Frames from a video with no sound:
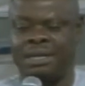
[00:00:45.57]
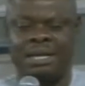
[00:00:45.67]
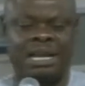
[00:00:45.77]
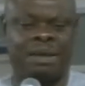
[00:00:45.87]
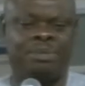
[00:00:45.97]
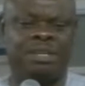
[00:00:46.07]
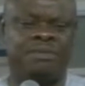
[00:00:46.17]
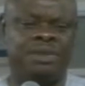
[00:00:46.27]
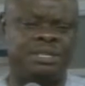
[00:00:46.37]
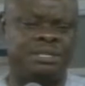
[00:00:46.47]
And I believe
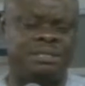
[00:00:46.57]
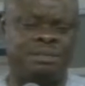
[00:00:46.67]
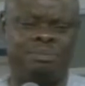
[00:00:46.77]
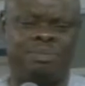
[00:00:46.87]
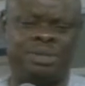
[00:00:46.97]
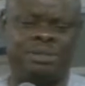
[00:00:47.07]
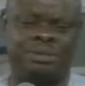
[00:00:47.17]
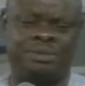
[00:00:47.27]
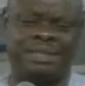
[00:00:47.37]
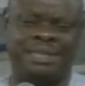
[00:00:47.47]
he's built
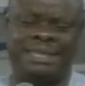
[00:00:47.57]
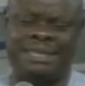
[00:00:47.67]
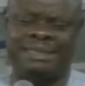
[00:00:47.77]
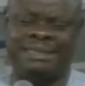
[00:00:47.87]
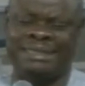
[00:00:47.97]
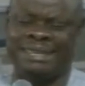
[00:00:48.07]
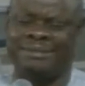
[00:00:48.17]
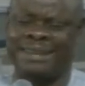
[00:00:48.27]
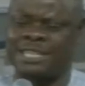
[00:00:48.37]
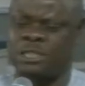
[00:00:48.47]
with enough
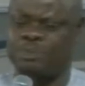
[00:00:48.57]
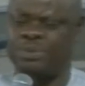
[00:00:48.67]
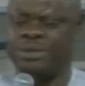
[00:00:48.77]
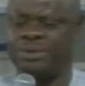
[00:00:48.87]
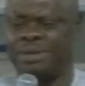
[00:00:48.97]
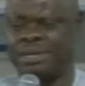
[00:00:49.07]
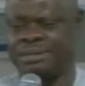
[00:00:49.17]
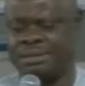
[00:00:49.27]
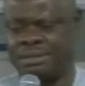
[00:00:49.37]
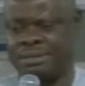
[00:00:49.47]
experience